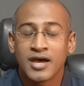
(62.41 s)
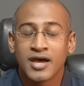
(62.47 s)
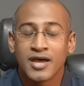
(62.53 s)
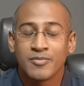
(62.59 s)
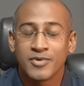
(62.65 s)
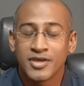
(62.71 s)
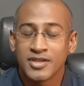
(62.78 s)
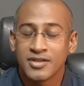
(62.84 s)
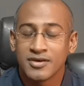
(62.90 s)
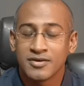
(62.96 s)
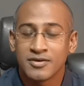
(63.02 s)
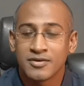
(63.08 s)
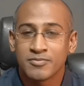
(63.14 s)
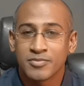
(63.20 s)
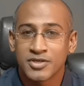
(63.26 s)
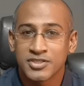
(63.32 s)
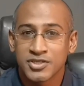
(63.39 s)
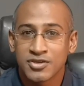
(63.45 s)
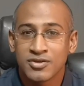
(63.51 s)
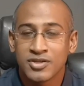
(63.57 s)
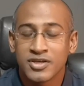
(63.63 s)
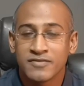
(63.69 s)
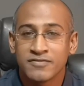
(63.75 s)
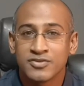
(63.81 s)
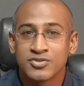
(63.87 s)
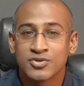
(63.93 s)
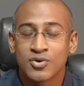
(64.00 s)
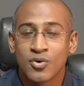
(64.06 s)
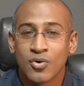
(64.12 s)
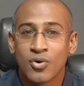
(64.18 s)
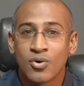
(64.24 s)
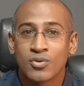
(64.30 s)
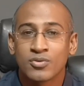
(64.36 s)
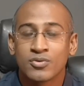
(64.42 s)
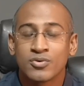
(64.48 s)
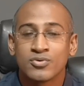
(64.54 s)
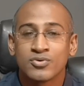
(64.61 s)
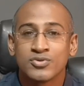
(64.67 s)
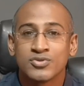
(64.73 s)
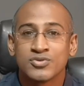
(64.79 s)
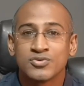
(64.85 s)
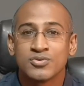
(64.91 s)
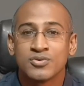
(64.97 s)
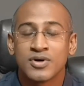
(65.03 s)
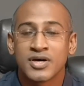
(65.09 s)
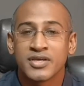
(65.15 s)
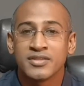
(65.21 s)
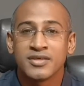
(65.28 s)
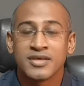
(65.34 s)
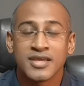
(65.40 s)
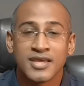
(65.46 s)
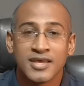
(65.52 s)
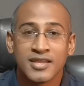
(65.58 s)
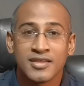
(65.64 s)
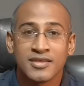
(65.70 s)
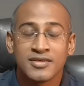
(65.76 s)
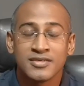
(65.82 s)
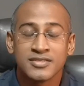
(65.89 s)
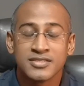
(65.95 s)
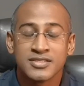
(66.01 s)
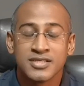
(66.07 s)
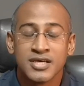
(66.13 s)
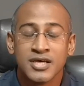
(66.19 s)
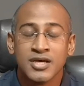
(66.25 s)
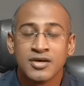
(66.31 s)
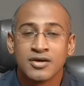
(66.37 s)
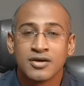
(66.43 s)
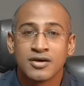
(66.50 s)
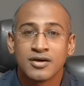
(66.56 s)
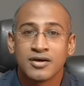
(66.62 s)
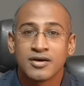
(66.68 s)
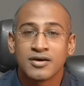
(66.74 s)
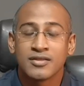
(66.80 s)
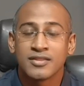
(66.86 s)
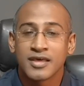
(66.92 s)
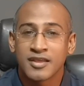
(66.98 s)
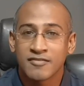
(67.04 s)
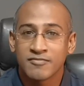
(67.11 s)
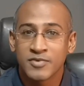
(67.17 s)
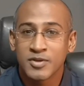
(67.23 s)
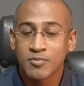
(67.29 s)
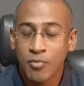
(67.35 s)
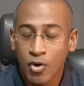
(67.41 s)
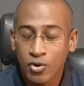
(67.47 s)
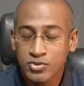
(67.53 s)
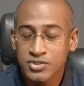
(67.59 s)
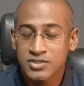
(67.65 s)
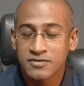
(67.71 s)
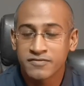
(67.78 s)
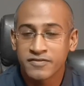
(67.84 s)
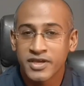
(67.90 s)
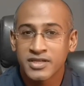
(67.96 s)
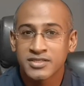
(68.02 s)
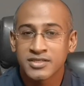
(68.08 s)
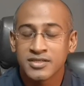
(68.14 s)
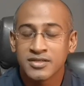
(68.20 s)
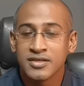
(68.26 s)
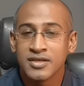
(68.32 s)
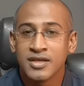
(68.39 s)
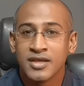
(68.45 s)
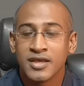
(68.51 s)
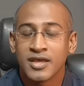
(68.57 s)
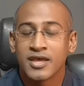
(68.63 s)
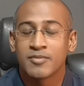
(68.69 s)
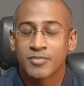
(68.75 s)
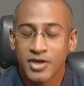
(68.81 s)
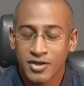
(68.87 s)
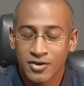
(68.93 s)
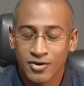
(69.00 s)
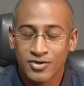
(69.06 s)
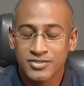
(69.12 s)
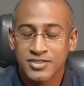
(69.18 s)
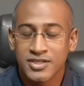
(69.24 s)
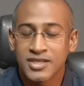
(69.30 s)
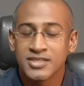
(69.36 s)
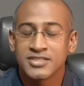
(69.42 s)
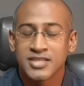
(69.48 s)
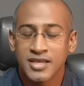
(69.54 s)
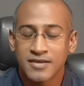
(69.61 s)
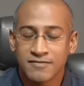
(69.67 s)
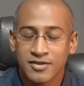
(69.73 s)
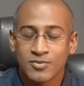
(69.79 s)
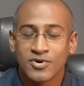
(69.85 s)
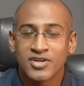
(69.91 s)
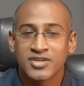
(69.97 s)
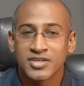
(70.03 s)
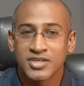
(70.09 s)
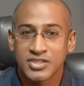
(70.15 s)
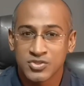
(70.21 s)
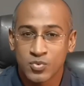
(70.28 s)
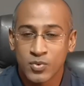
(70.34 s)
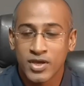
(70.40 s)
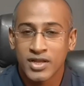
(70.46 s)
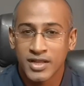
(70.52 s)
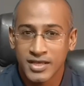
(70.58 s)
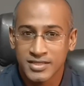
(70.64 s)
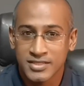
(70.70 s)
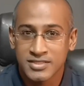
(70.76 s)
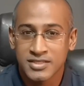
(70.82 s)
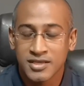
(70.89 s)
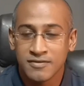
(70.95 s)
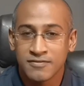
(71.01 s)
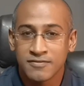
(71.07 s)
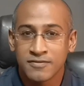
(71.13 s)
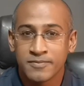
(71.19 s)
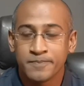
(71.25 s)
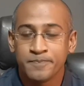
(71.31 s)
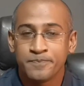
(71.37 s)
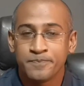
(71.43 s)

I made a particular effort to call those who are in the areas that have been most affected, and by God's grace, everyone is well and safe.